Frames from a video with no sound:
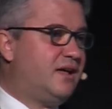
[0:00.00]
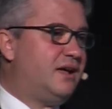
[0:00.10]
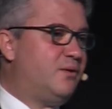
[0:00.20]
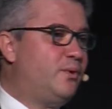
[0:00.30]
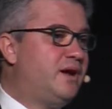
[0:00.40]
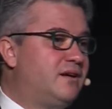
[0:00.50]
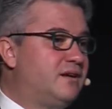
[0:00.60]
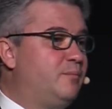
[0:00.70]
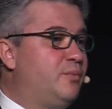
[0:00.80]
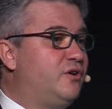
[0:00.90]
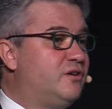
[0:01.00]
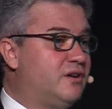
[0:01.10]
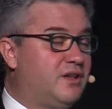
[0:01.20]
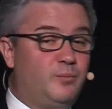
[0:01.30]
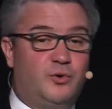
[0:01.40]
where the
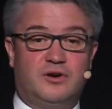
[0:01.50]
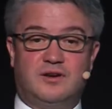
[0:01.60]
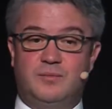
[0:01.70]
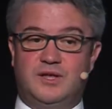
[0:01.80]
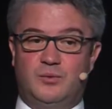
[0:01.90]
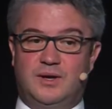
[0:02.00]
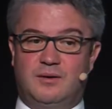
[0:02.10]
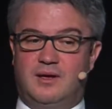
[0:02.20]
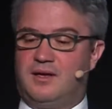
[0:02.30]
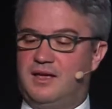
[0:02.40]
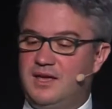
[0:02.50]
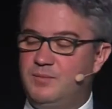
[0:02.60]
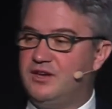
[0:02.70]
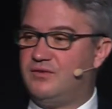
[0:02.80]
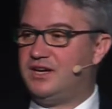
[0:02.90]
border between
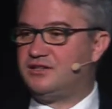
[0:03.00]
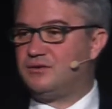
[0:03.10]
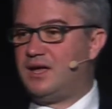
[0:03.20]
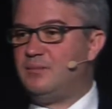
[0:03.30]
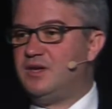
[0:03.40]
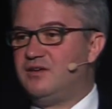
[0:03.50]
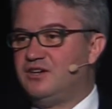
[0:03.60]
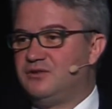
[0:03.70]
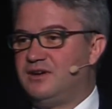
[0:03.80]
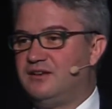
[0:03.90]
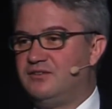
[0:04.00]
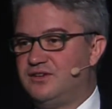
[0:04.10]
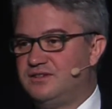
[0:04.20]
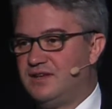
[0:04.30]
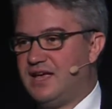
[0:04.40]
immigration and emigration
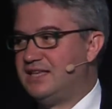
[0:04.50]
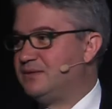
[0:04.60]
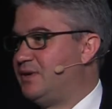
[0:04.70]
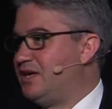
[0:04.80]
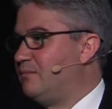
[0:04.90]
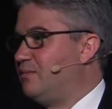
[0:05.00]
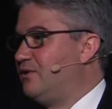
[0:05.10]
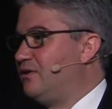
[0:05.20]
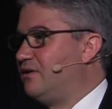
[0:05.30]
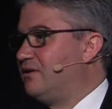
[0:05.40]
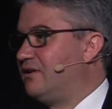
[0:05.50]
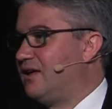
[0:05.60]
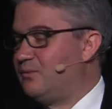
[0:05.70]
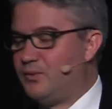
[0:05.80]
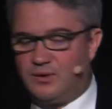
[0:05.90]
countries has been blurred,
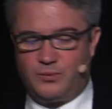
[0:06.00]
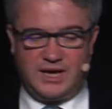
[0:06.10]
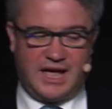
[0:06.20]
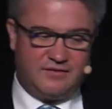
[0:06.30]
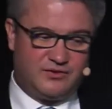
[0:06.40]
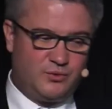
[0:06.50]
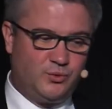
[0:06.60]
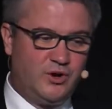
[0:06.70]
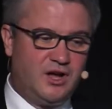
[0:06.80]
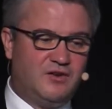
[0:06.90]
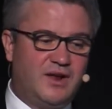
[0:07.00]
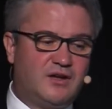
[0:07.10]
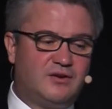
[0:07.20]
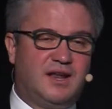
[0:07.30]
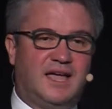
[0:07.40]
and where we have to
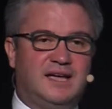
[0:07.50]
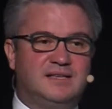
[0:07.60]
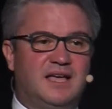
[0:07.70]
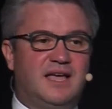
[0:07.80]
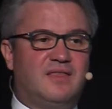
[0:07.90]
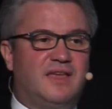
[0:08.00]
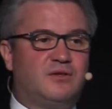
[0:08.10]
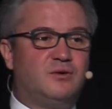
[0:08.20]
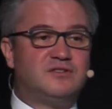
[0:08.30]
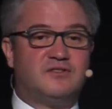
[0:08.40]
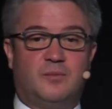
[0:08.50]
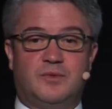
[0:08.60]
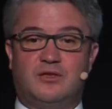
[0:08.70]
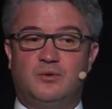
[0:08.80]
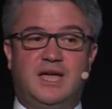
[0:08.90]
recognize that also from the
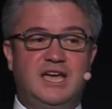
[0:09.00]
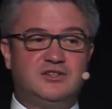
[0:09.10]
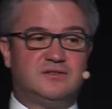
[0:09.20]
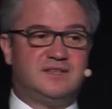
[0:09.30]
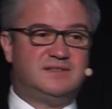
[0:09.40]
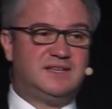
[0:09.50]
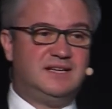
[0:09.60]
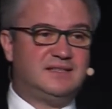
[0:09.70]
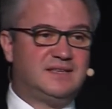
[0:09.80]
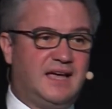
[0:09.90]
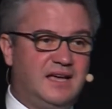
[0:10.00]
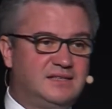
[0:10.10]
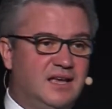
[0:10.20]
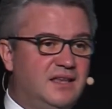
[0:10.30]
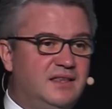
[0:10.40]
education and skills sides,
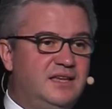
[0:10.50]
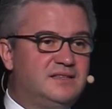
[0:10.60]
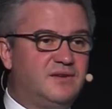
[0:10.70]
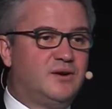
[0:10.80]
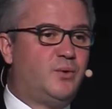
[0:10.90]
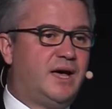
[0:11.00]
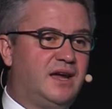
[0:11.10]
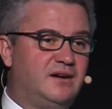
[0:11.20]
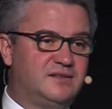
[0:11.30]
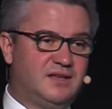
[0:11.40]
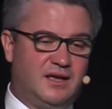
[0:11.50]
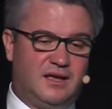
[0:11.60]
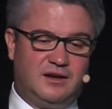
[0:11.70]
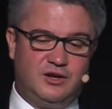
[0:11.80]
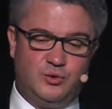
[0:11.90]
this requires
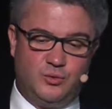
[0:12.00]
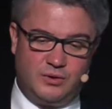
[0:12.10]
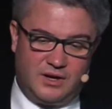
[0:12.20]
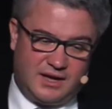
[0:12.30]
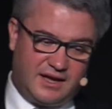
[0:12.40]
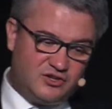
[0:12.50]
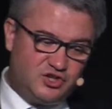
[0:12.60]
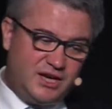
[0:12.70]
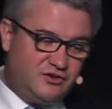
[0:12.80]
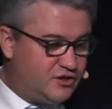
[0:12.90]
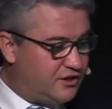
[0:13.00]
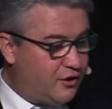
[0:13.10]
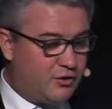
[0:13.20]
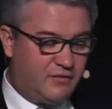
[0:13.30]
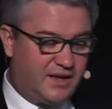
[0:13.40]
new changes, and
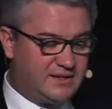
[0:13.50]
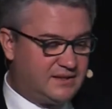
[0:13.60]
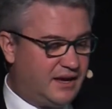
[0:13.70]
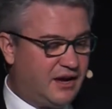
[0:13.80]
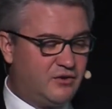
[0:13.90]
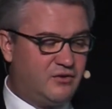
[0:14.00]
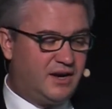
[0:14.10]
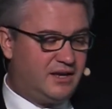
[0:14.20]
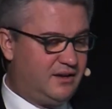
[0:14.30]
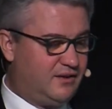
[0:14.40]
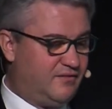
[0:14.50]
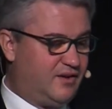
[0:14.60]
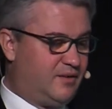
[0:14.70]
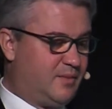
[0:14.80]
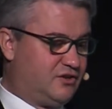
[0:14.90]
all of us are already
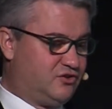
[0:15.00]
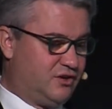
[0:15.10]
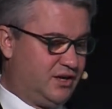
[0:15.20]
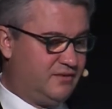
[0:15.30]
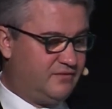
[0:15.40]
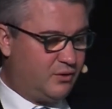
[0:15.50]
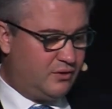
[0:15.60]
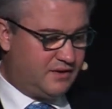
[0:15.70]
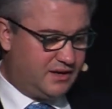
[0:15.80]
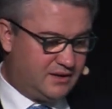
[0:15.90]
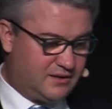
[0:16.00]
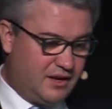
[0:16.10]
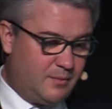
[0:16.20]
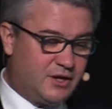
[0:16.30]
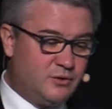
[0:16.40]
very much involved in it.
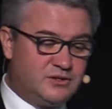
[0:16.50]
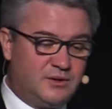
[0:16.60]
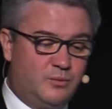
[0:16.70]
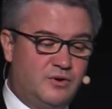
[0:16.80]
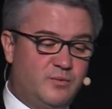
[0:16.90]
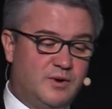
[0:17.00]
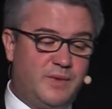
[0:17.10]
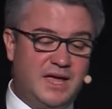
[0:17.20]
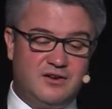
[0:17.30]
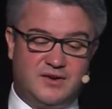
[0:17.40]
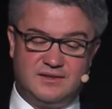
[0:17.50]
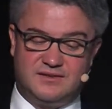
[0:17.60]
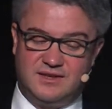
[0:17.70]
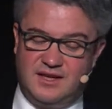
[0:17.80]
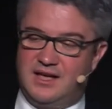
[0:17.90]
But also a world where
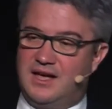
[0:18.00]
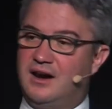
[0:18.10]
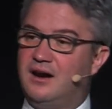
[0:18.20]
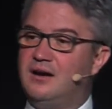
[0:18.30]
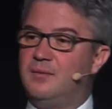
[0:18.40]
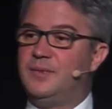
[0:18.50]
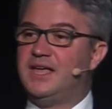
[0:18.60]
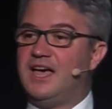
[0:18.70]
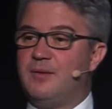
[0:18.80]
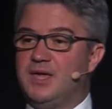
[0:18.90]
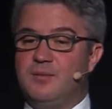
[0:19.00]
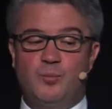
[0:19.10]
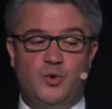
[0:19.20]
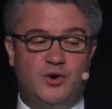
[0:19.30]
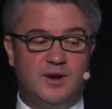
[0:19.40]
migrants are becoming
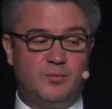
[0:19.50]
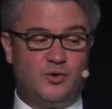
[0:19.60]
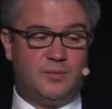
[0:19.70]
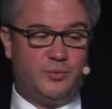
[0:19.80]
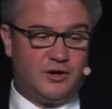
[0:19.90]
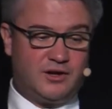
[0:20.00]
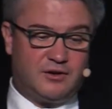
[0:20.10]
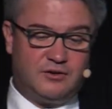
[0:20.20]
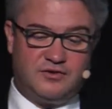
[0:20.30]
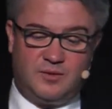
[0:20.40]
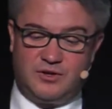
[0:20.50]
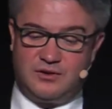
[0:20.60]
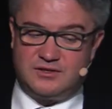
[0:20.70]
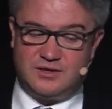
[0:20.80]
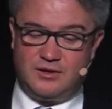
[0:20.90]
more and more important
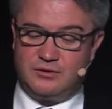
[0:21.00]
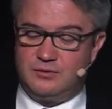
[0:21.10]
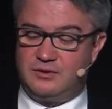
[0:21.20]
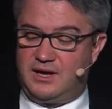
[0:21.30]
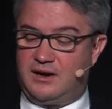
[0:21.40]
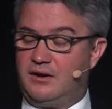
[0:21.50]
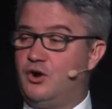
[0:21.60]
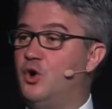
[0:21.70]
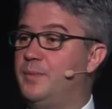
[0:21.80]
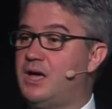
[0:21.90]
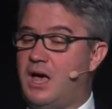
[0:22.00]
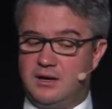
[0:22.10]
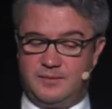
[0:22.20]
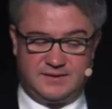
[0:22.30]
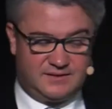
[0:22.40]
contributors to their home
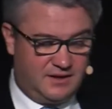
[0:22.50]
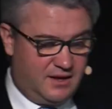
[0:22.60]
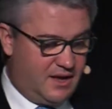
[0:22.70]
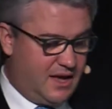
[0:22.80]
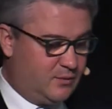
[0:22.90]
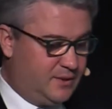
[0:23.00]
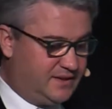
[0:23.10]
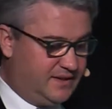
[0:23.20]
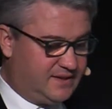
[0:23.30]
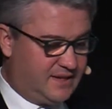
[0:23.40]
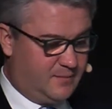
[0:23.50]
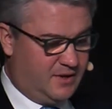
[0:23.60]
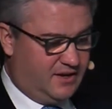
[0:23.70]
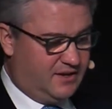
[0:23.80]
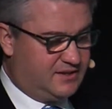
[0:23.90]
economies. And we see some
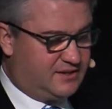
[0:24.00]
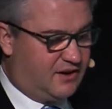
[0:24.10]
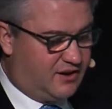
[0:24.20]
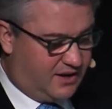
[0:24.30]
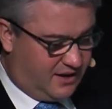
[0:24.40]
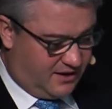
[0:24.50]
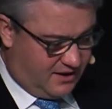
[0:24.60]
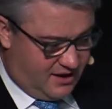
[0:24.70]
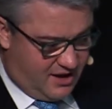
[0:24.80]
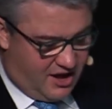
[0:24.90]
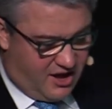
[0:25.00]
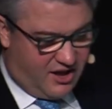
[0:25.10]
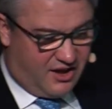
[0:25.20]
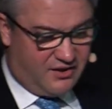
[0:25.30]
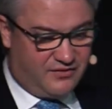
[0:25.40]
starking
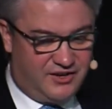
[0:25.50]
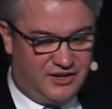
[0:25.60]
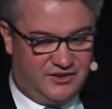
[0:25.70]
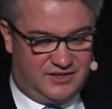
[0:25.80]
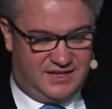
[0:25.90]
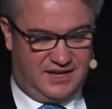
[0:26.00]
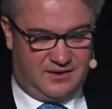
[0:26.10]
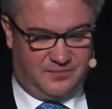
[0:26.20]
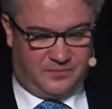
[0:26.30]
figures here.